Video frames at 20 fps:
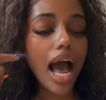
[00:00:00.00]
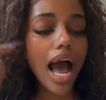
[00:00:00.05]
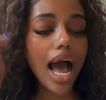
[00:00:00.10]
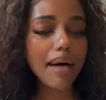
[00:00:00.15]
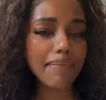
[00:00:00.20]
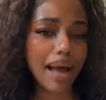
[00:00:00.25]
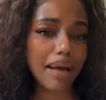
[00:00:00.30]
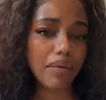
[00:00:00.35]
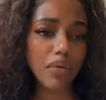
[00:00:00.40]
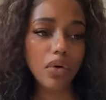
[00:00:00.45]

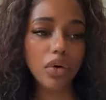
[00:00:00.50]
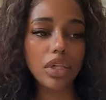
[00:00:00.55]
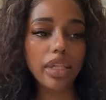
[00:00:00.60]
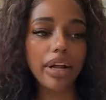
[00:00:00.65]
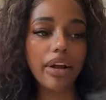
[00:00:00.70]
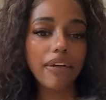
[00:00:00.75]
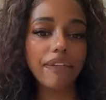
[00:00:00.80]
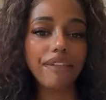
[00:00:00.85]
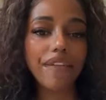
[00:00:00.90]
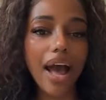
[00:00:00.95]
I will
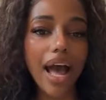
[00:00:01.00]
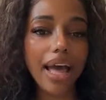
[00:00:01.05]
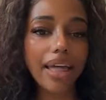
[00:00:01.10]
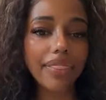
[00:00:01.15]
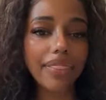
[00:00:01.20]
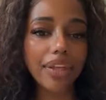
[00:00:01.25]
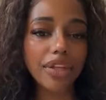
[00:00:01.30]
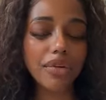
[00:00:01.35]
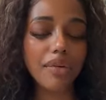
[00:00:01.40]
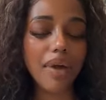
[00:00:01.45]

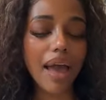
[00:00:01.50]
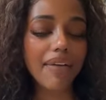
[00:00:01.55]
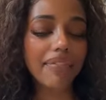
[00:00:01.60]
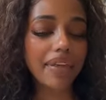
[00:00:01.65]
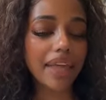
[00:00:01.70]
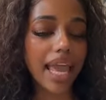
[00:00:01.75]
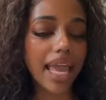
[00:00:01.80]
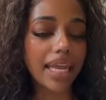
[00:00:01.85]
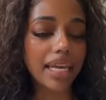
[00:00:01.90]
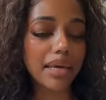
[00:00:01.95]
clarify. Then you have
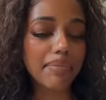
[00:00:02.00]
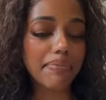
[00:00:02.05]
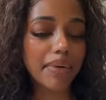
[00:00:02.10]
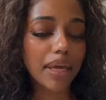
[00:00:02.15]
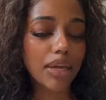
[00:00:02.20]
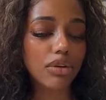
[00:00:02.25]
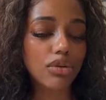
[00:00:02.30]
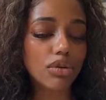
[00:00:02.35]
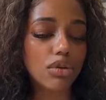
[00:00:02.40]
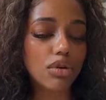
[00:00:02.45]
the Eight of
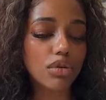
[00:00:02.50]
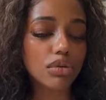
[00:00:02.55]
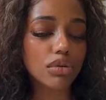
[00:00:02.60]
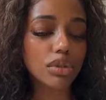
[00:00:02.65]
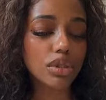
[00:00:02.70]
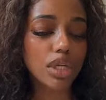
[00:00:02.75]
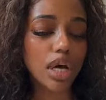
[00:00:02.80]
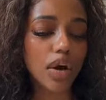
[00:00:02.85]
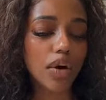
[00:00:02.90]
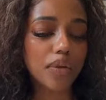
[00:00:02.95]

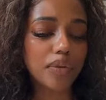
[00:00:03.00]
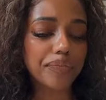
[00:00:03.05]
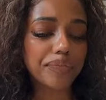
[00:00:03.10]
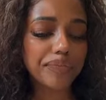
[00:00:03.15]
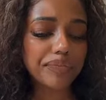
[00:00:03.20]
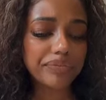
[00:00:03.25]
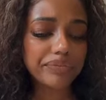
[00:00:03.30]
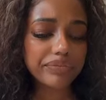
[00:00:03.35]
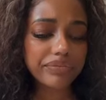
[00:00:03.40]
Pentacles. So